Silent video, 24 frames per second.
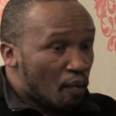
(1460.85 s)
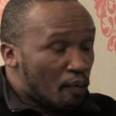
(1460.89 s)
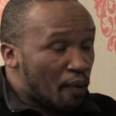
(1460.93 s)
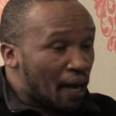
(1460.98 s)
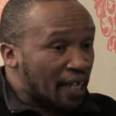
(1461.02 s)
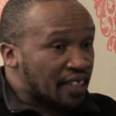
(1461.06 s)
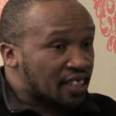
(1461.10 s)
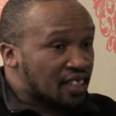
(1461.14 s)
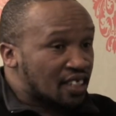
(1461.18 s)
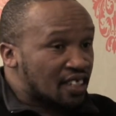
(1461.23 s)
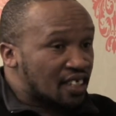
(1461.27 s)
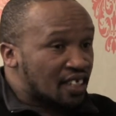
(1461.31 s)

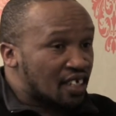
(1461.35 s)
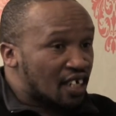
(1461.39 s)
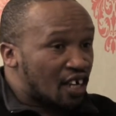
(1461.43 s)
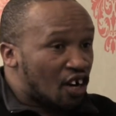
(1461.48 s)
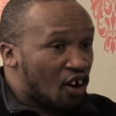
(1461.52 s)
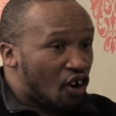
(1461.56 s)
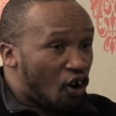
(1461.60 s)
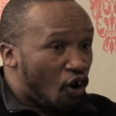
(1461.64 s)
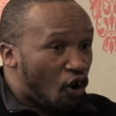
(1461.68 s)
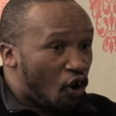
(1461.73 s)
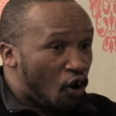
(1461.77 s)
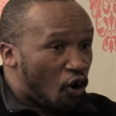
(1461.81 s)
But,
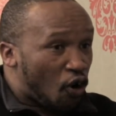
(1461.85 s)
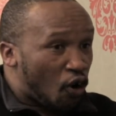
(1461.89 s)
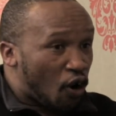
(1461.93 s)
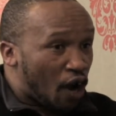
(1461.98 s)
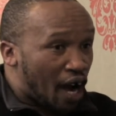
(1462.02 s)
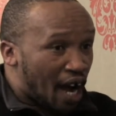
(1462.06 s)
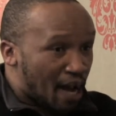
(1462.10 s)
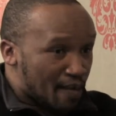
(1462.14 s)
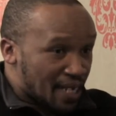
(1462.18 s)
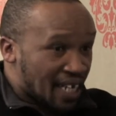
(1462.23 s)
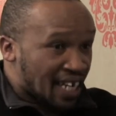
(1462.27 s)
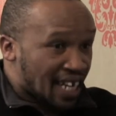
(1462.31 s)

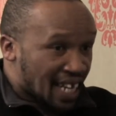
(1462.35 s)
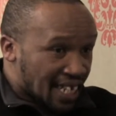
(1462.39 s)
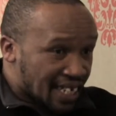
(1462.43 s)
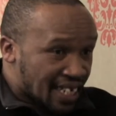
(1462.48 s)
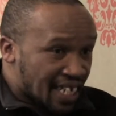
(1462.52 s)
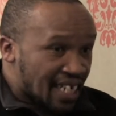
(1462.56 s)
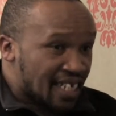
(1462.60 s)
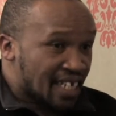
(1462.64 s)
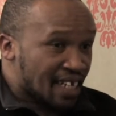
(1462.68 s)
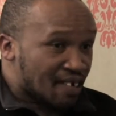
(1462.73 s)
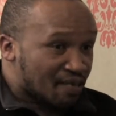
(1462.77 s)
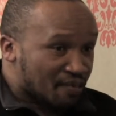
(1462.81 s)
I mean,
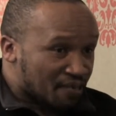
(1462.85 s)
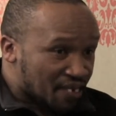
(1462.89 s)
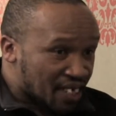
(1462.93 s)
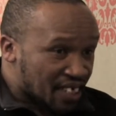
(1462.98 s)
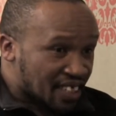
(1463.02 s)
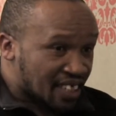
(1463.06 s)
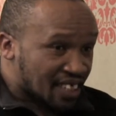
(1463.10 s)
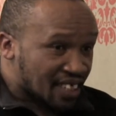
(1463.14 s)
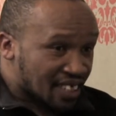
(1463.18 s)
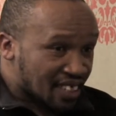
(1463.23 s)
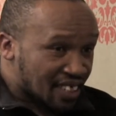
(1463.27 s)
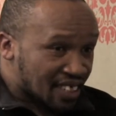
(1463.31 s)
Lenin have
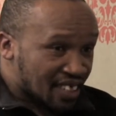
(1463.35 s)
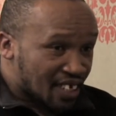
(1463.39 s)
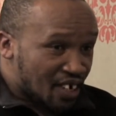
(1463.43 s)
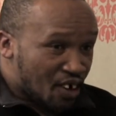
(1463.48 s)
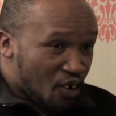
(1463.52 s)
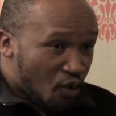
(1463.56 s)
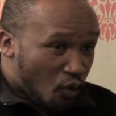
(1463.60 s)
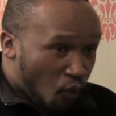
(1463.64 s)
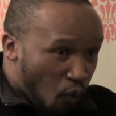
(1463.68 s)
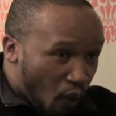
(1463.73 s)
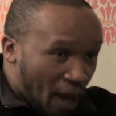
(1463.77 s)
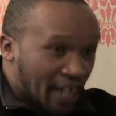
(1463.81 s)
written,
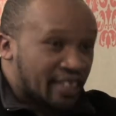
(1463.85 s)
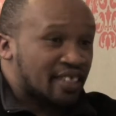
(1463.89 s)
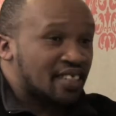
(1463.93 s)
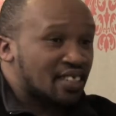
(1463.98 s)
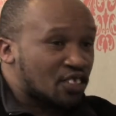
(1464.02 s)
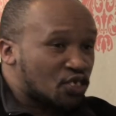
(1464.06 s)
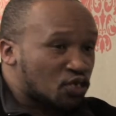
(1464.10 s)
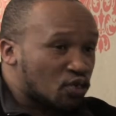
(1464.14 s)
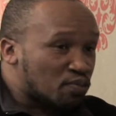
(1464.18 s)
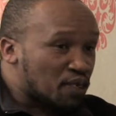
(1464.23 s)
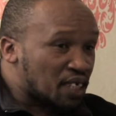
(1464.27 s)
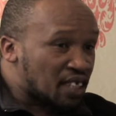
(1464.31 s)

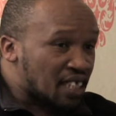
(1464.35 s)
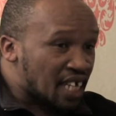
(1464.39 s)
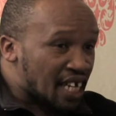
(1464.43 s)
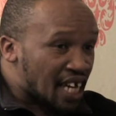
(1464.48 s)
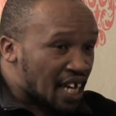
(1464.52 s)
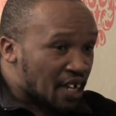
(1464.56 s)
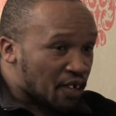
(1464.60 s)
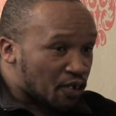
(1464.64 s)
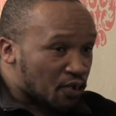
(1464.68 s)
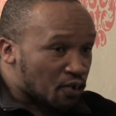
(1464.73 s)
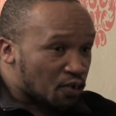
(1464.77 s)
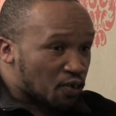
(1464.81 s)
what should be
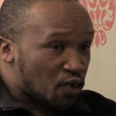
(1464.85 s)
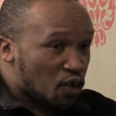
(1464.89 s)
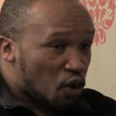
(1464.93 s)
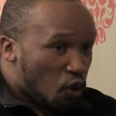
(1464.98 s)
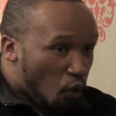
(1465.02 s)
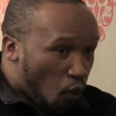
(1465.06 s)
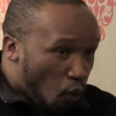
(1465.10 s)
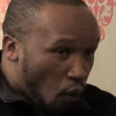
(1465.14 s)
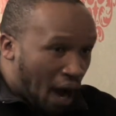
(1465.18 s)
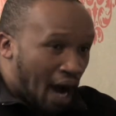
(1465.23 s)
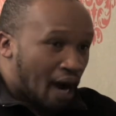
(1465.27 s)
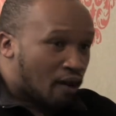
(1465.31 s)
their role?
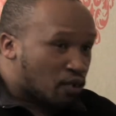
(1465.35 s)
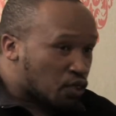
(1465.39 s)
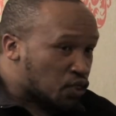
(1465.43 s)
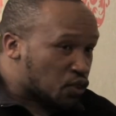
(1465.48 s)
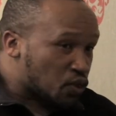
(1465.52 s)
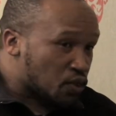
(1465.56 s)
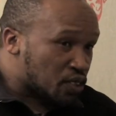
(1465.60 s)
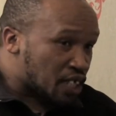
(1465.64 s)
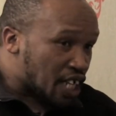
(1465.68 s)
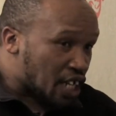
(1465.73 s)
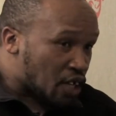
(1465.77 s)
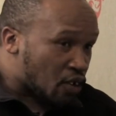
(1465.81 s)
How
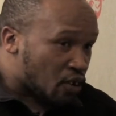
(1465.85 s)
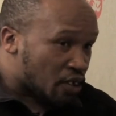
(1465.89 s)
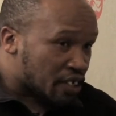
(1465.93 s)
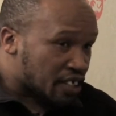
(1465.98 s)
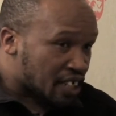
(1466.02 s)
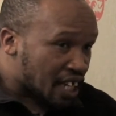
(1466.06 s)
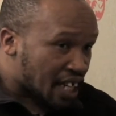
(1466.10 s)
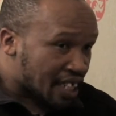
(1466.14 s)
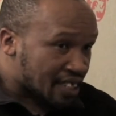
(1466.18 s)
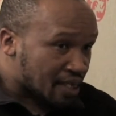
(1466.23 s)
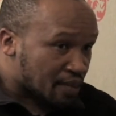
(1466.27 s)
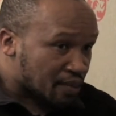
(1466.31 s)
should they
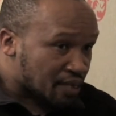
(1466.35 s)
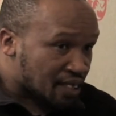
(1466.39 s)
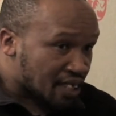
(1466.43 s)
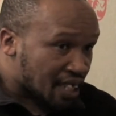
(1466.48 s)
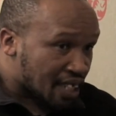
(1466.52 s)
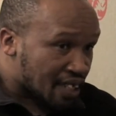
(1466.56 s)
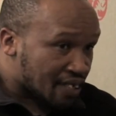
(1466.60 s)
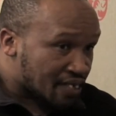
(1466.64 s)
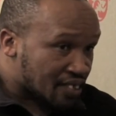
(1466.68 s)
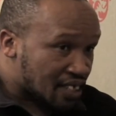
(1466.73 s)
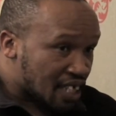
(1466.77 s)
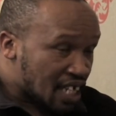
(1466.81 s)
conduct
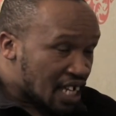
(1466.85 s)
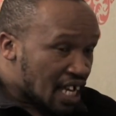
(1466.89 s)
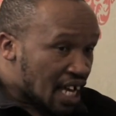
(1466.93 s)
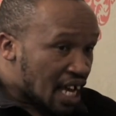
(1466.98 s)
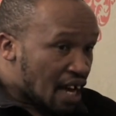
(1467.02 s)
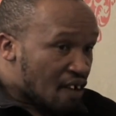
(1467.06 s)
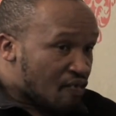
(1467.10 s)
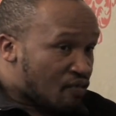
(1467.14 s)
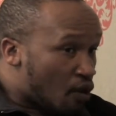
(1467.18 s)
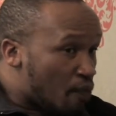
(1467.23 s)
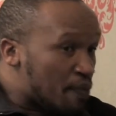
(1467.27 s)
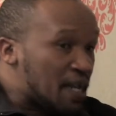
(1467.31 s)
themselves?
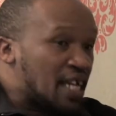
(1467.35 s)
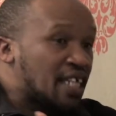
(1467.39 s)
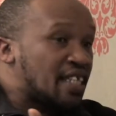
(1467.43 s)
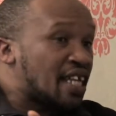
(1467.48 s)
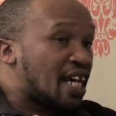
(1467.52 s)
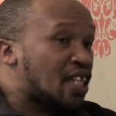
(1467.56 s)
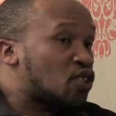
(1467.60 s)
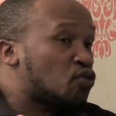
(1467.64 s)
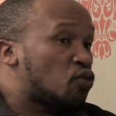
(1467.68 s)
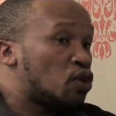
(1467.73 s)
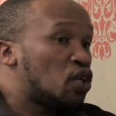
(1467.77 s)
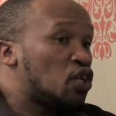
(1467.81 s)
For me,
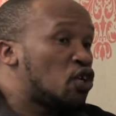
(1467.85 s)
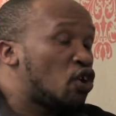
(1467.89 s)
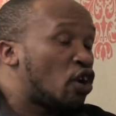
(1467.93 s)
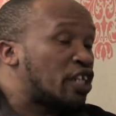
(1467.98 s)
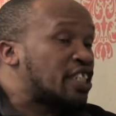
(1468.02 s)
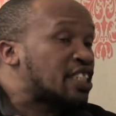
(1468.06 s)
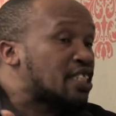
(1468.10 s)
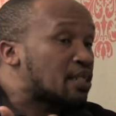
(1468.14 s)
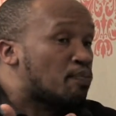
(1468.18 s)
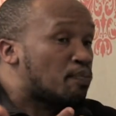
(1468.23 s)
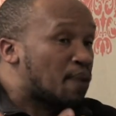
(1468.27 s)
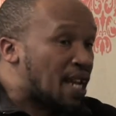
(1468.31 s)
that will
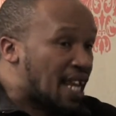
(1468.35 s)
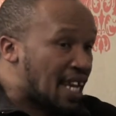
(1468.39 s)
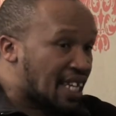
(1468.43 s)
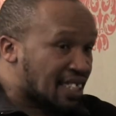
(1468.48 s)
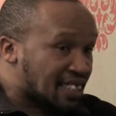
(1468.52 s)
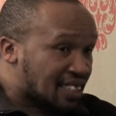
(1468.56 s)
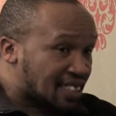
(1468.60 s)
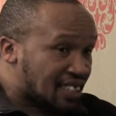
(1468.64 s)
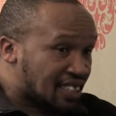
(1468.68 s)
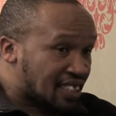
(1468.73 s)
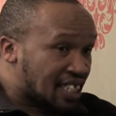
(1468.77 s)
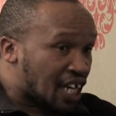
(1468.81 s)
not
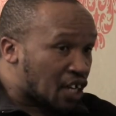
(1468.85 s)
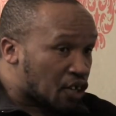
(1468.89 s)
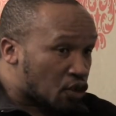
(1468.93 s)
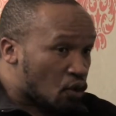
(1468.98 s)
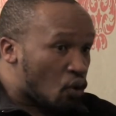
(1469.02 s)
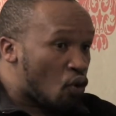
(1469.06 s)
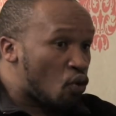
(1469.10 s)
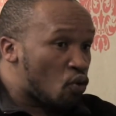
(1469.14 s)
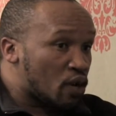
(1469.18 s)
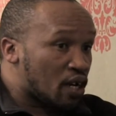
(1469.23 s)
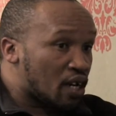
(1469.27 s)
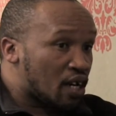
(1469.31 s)
replace the
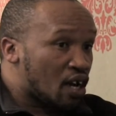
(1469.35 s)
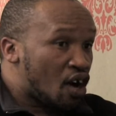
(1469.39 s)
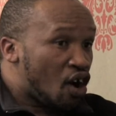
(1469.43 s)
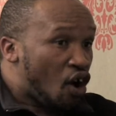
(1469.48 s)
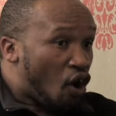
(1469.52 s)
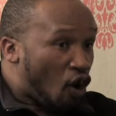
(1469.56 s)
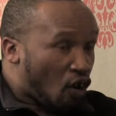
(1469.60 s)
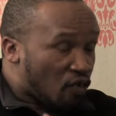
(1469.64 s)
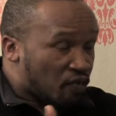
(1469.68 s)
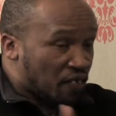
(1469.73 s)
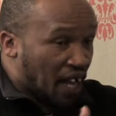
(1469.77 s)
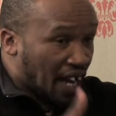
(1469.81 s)
role
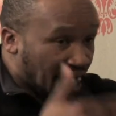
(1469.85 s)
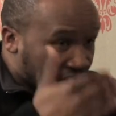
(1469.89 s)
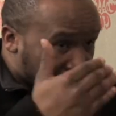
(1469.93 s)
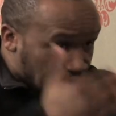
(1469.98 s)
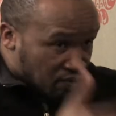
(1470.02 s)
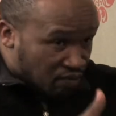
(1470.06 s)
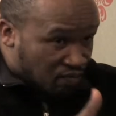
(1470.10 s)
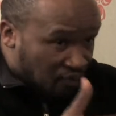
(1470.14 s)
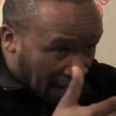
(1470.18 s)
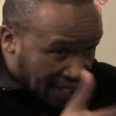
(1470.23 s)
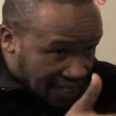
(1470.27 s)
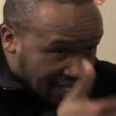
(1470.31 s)
of the
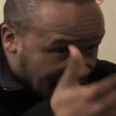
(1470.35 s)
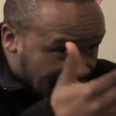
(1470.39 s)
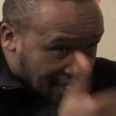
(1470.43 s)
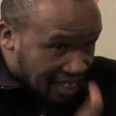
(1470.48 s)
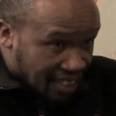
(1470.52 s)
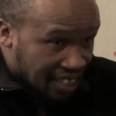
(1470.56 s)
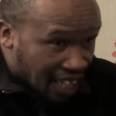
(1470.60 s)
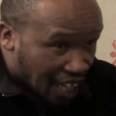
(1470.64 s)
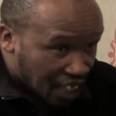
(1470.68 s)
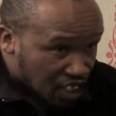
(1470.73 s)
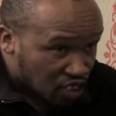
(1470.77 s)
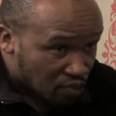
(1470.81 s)
advanced
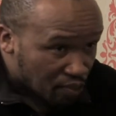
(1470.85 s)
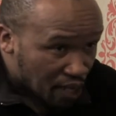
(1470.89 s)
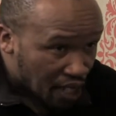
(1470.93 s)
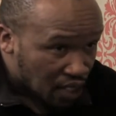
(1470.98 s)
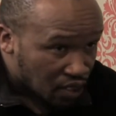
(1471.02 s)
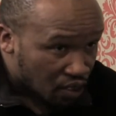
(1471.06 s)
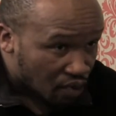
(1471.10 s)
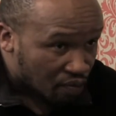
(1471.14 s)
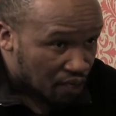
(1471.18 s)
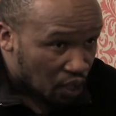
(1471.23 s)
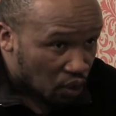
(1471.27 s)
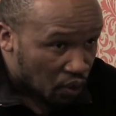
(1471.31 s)

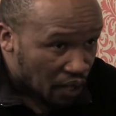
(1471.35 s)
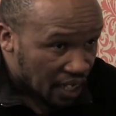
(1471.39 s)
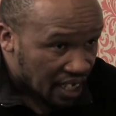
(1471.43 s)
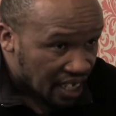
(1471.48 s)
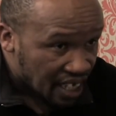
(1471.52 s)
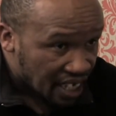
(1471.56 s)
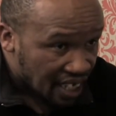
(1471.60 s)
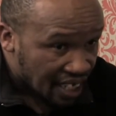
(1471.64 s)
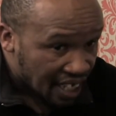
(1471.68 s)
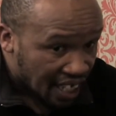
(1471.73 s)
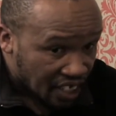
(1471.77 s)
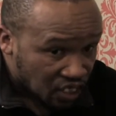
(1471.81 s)
detachment of the
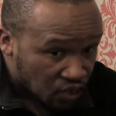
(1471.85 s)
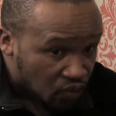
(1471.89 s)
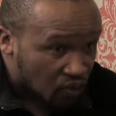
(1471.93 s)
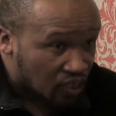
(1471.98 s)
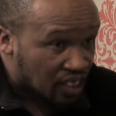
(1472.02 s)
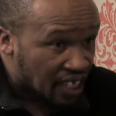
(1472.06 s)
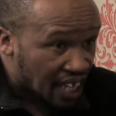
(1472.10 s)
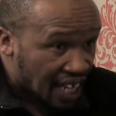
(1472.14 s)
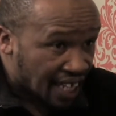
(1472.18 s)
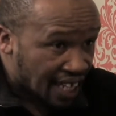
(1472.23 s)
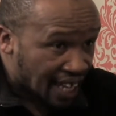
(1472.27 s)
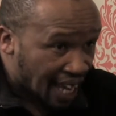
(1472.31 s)
working class
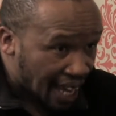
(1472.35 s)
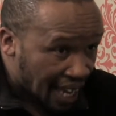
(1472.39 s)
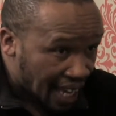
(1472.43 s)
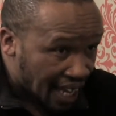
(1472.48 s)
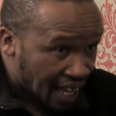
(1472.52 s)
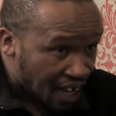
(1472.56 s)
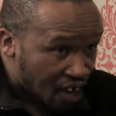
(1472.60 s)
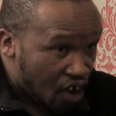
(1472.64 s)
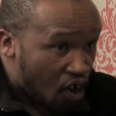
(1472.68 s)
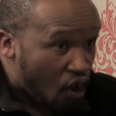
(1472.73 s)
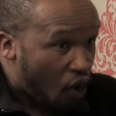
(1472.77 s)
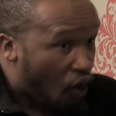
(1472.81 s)
to take
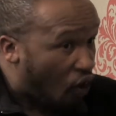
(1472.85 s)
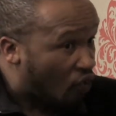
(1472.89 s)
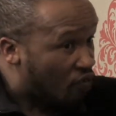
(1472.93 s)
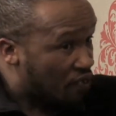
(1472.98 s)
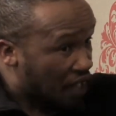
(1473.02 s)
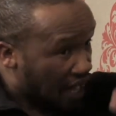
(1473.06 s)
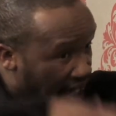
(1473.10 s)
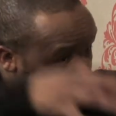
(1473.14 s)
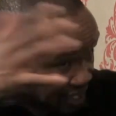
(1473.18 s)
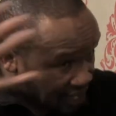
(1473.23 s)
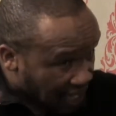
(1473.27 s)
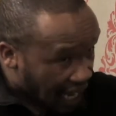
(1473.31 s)
care of
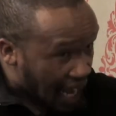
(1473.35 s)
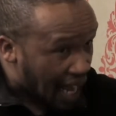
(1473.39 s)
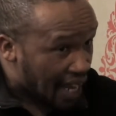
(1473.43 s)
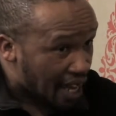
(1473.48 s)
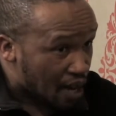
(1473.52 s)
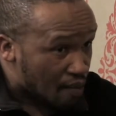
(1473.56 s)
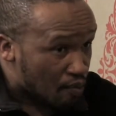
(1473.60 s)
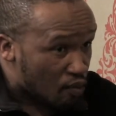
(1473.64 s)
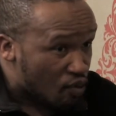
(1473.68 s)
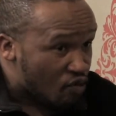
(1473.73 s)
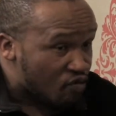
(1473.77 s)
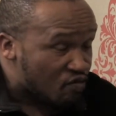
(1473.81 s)
the
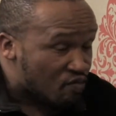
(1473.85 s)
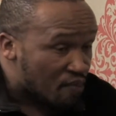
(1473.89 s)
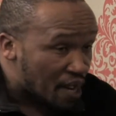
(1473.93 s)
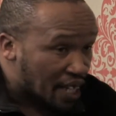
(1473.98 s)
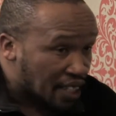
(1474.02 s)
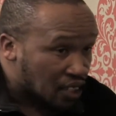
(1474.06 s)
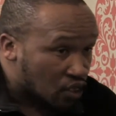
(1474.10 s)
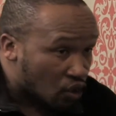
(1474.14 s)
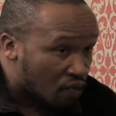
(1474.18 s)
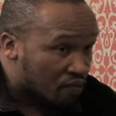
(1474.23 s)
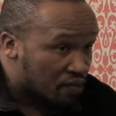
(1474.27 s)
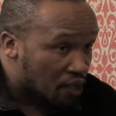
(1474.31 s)
entire
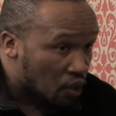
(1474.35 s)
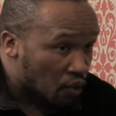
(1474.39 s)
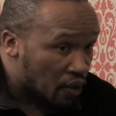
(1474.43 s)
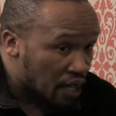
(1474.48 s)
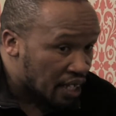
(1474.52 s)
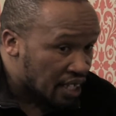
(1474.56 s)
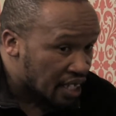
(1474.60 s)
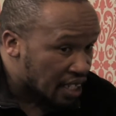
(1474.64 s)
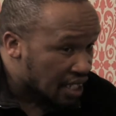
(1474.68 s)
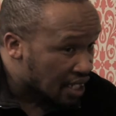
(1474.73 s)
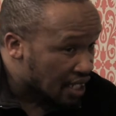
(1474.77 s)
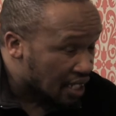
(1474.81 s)
movement of the
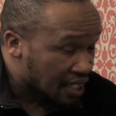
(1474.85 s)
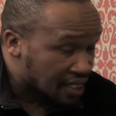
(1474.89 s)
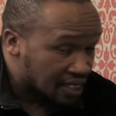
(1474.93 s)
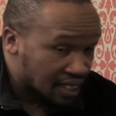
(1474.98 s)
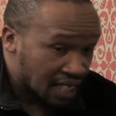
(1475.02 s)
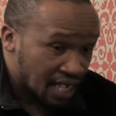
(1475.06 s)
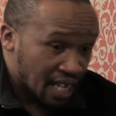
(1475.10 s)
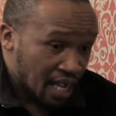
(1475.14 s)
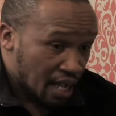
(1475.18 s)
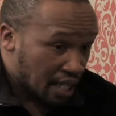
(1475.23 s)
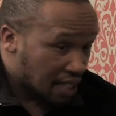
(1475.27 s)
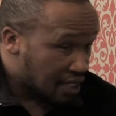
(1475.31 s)
working class.